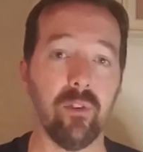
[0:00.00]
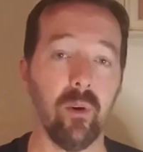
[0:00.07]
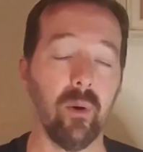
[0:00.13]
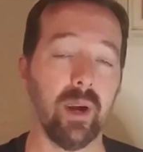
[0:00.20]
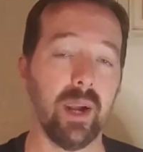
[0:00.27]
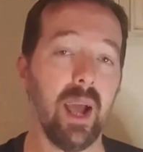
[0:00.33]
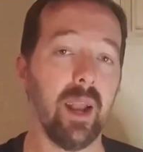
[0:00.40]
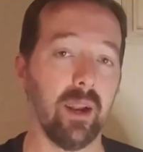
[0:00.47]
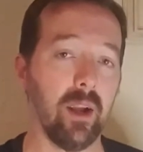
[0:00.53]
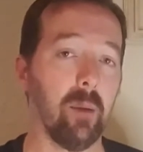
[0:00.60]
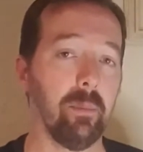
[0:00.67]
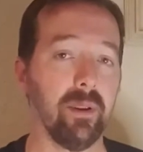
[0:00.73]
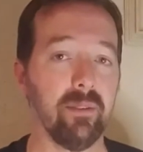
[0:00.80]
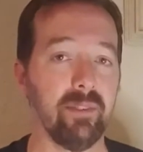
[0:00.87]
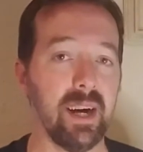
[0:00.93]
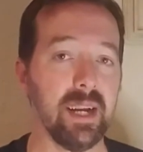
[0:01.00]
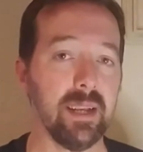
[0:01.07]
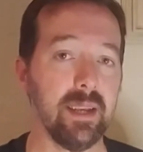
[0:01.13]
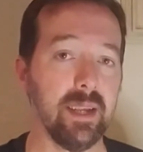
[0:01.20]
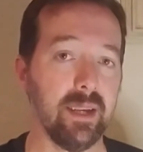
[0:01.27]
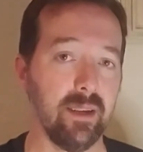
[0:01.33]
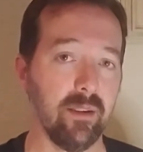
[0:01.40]
So I've got a couple of
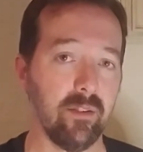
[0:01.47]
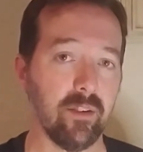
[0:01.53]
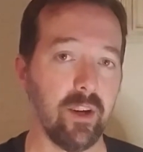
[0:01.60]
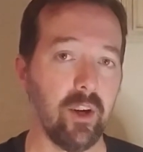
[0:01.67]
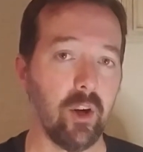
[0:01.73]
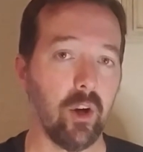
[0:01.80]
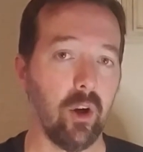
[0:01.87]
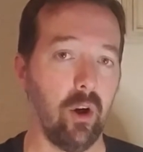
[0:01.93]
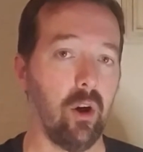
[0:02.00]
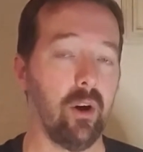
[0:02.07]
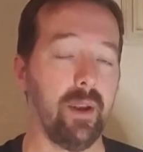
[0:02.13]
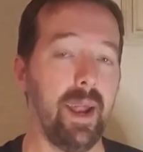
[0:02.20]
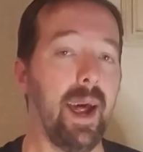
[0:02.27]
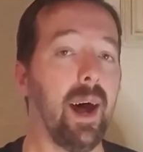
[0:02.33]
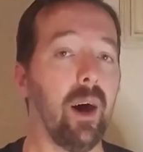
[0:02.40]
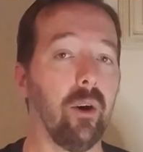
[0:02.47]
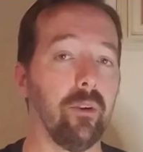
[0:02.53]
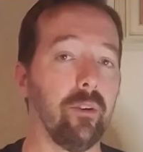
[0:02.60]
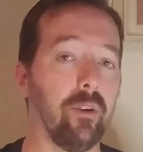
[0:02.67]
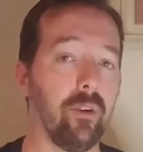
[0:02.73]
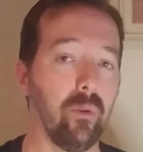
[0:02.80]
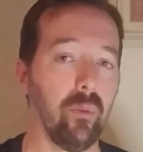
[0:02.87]
ideas on how
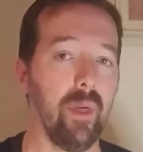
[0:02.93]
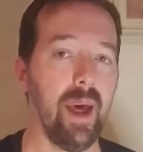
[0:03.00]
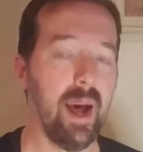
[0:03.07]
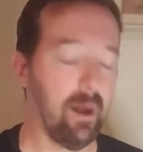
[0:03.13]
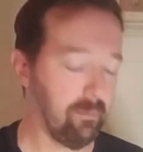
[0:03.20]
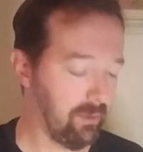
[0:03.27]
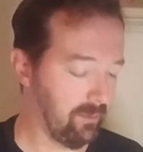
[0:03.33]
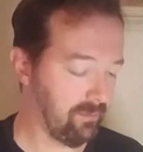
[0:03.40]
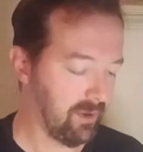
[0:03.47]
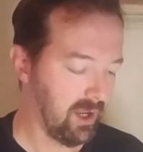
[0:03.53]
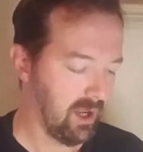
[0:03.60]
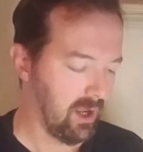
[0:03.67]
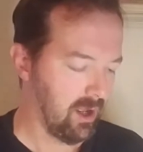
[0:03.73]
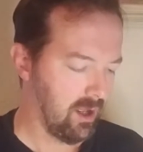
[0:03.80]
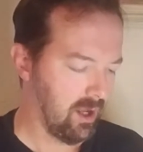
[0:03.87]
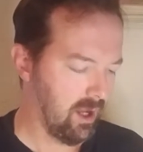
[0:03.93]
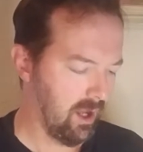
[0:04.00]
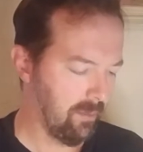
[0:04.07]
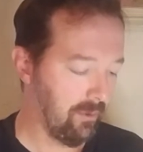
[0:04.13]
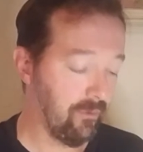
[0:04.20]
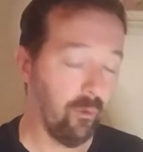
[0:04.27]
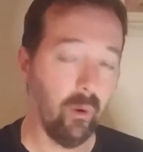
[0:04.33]
to do that. But
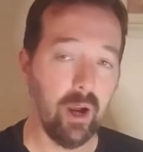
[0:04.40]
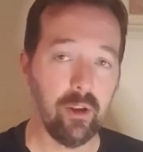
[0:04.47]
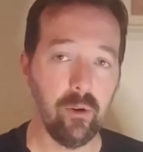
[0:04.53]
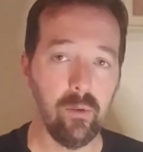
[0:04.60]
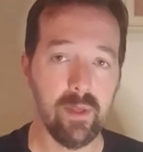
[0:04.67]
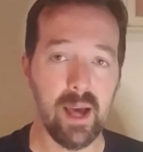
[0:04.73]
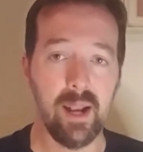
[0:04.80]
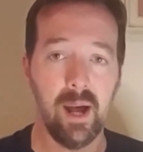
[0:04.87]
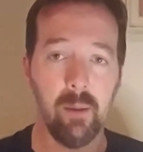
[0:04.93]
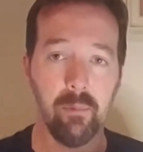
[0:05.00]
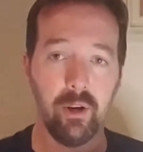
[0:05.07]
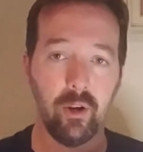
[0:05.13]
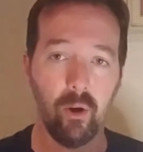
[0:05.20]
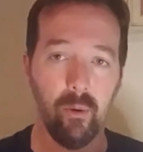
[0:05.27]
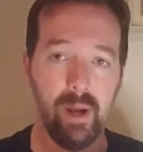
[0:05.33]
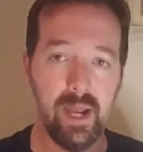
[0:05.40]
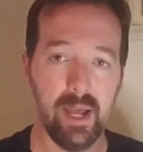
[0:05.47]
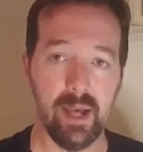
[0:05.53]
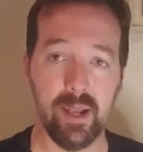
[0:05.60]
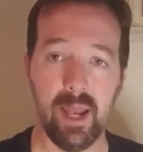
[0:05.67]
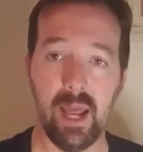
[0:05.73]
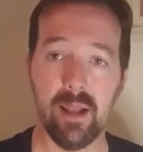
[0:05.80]
before I do that, I'm going to go
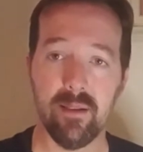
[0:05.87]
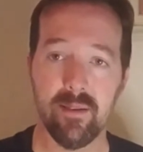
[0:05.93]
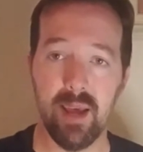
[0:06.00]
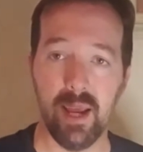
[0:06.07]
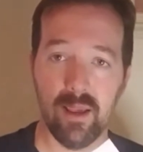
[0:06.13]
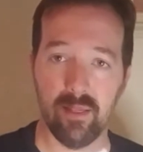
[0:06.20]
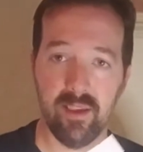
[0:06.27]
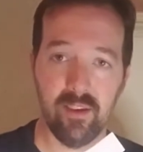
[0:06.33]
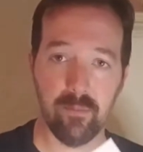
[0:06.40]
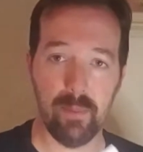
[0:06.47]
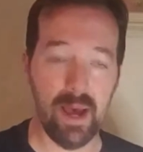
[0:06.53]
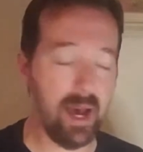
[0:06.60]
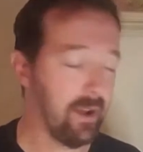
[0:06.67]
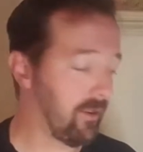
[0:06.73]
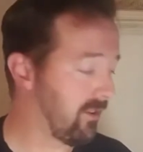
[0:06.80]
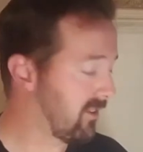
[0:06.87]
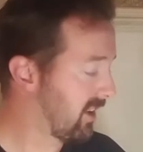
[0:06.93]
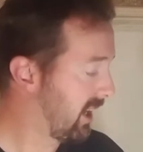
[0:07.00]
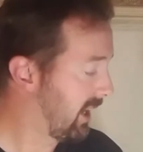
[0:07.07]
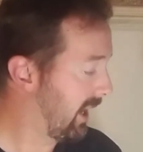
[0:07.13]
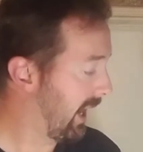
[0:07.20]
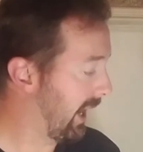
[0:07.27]
ahead and take these patterns
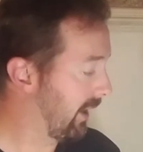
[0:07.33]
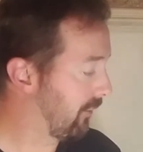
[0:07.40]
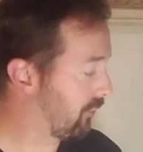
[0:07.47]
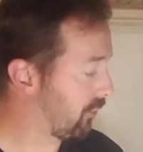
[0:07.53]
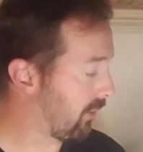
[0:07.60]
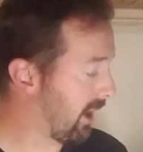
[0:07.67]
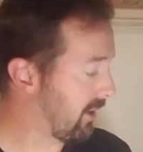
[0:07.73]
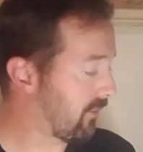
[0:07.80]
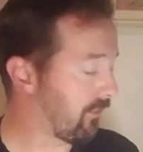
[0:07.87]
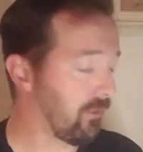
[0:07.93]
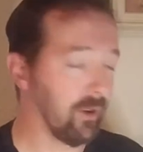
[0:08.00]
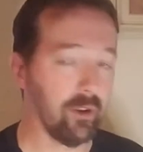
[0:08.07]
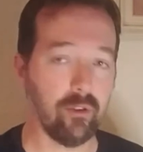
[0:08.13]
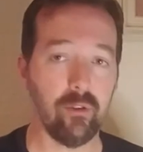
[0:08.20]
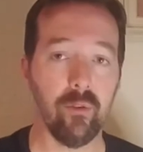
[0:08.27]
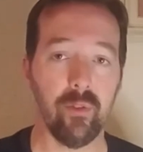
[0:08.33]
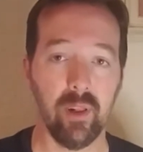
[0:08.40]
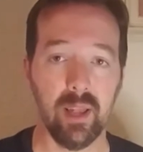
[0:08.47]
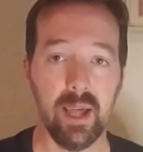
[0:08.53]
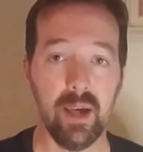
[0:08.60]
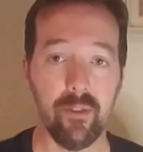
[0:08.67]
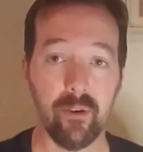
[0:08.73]
and transfer it to the
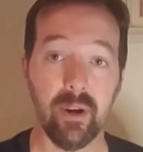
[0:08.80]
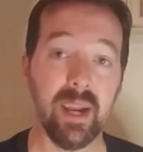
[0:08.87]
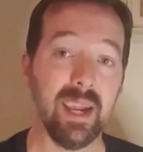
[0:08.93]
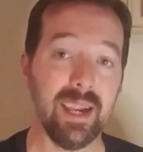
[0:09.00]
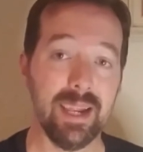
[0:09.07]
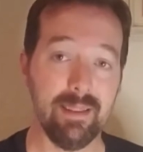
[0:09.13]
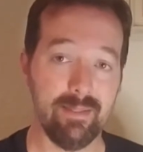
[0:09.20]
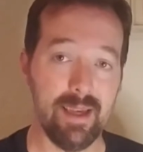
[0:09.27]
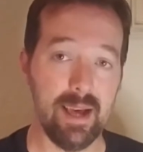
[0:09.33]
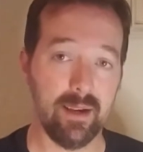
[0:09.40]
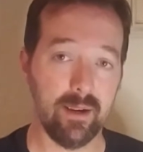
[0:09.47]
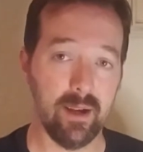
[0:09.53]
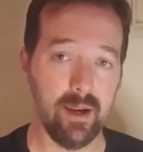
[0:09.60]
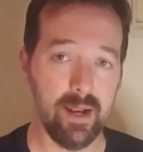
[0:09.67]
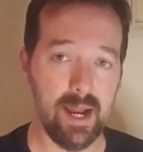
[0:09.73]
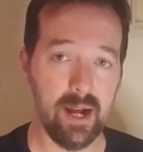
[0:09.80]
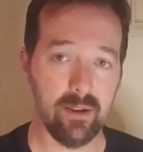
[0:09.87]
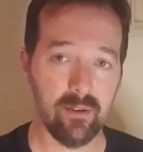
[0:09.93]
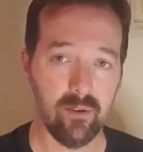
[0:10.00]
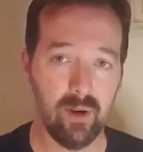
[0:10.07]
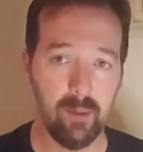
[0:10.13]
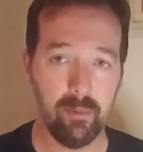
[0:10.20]
leather and get that cut out.
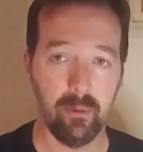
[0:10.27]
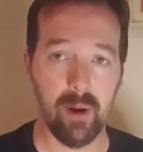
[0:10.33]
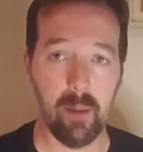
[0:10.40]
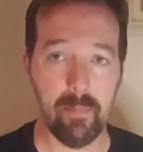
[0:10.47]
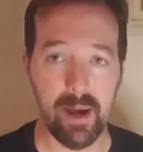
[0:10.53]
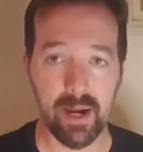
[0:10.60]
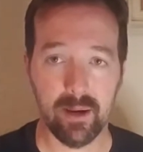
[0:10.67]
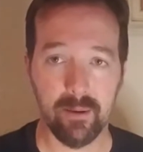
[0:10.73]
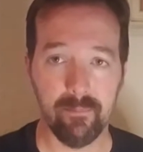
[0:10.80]
So I'll be right back.